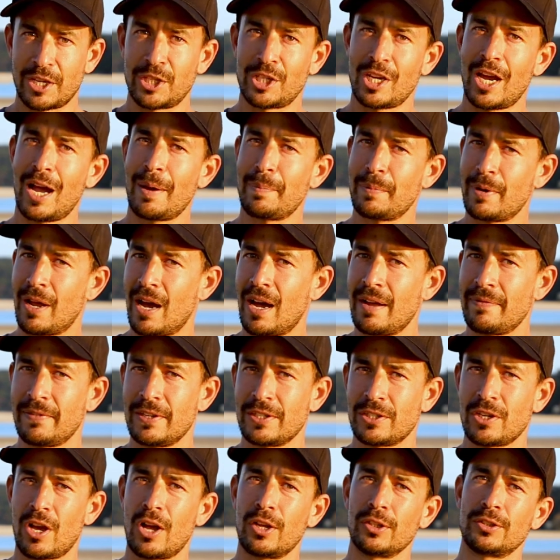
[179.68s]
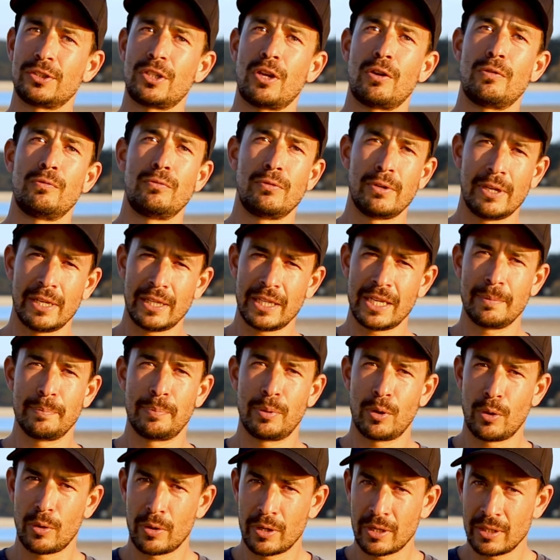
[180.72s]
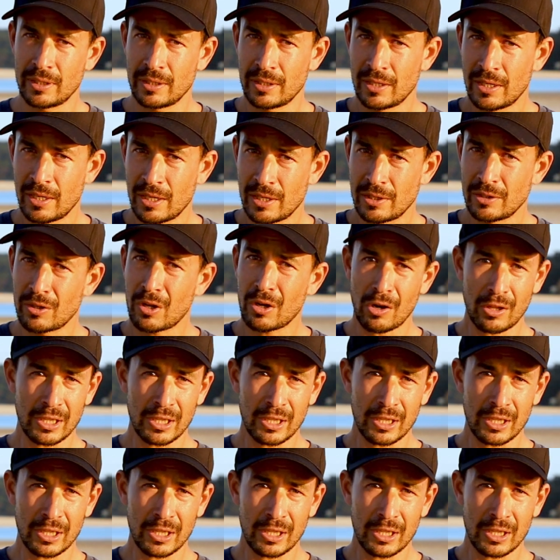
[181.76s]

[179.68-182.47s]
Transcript: A sharp knife is also really important, not